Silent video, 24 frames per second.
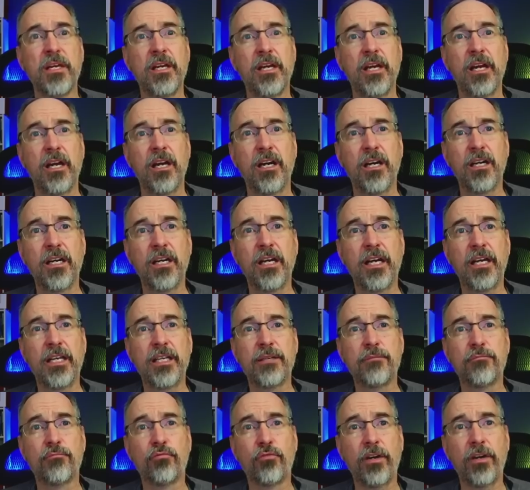An
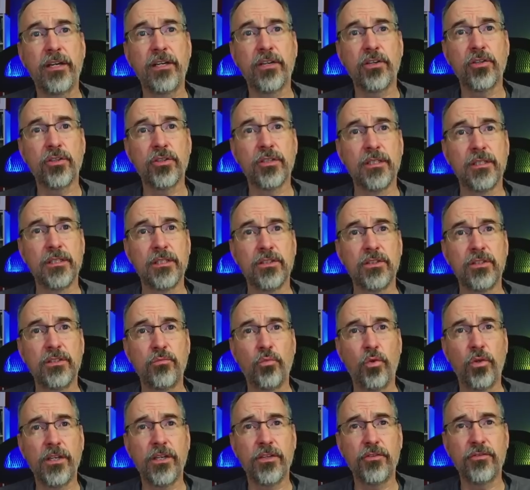Embraer
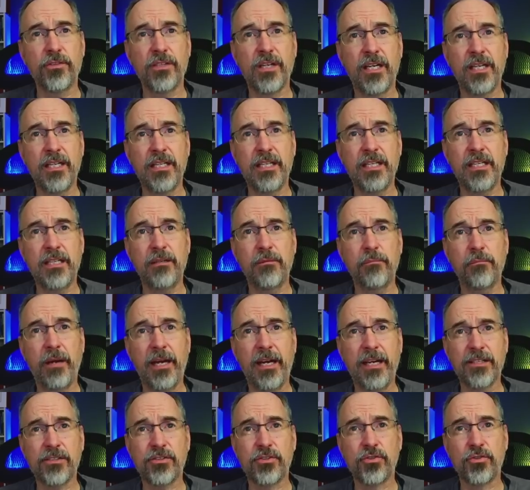190
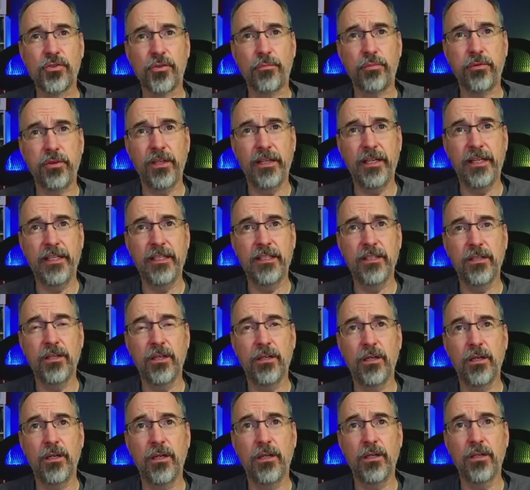passenger plane
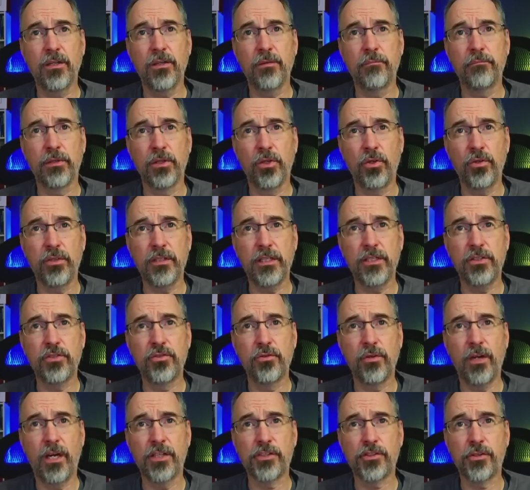belonging
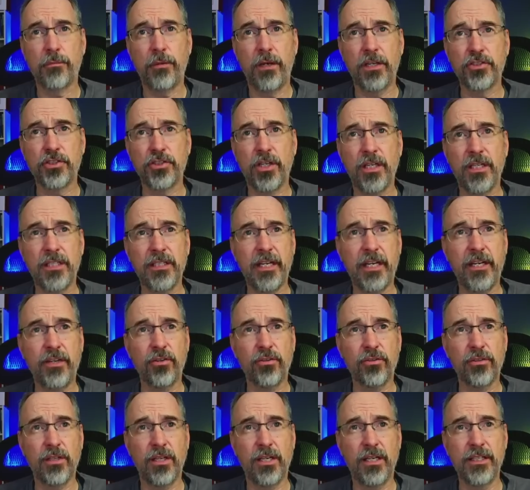to Azerbaijan
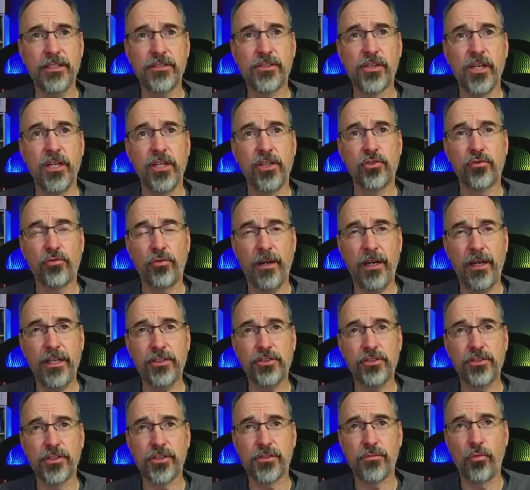Airlines
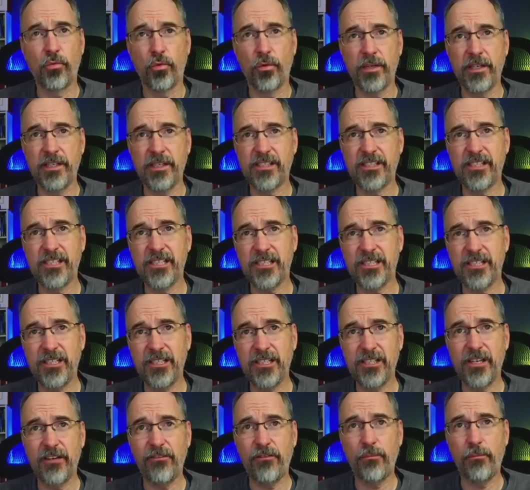crashed this morning,
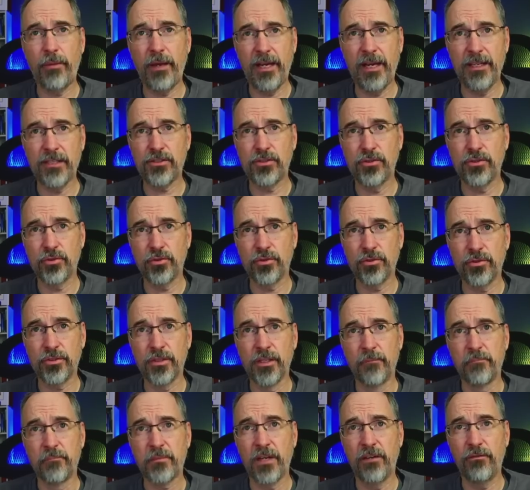67 passengers,
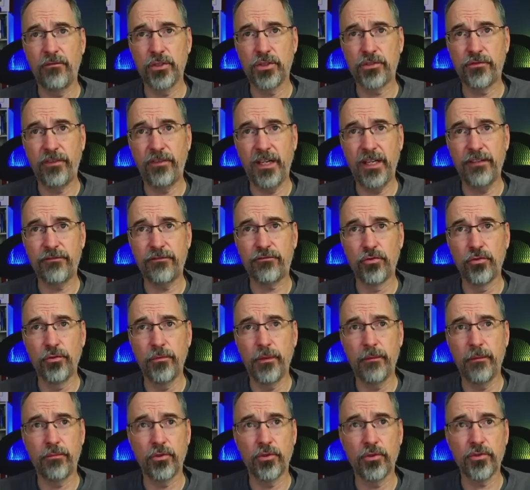of which 5 crew
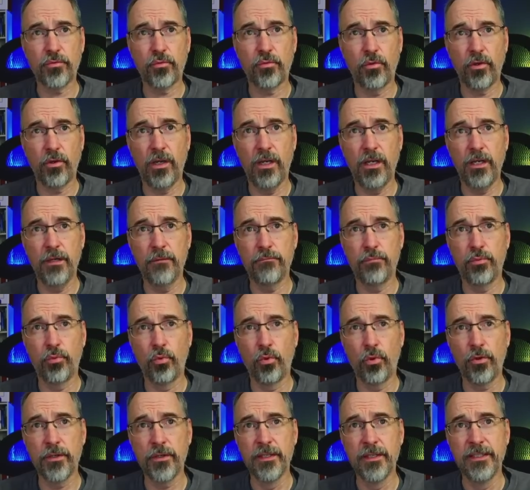members were on
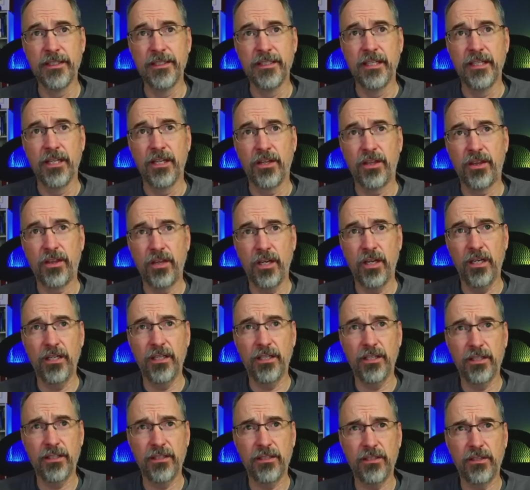board.
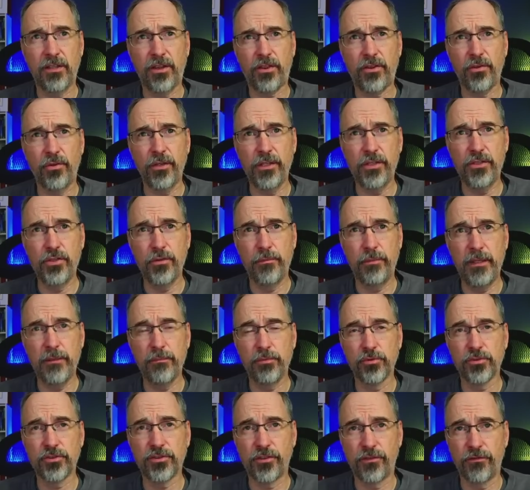32
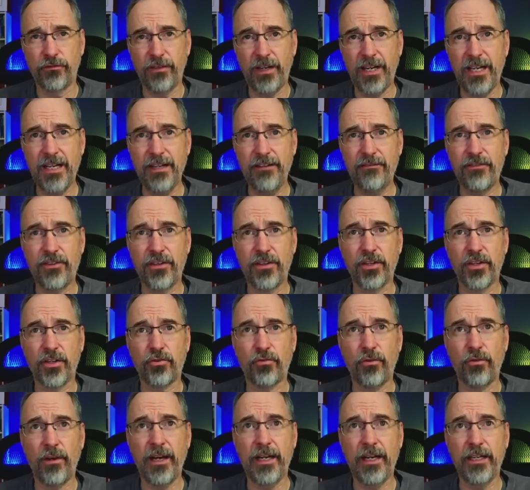people survived the
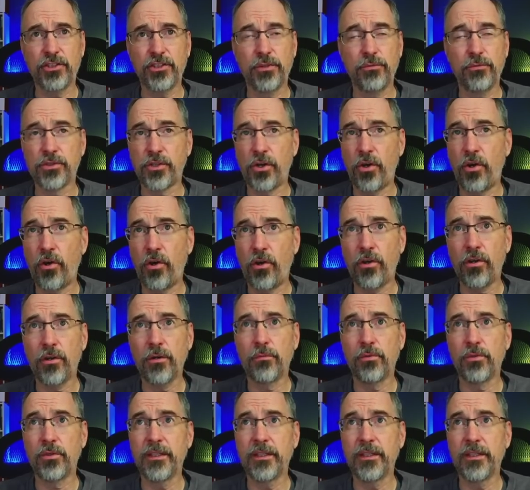crash. It was a horrible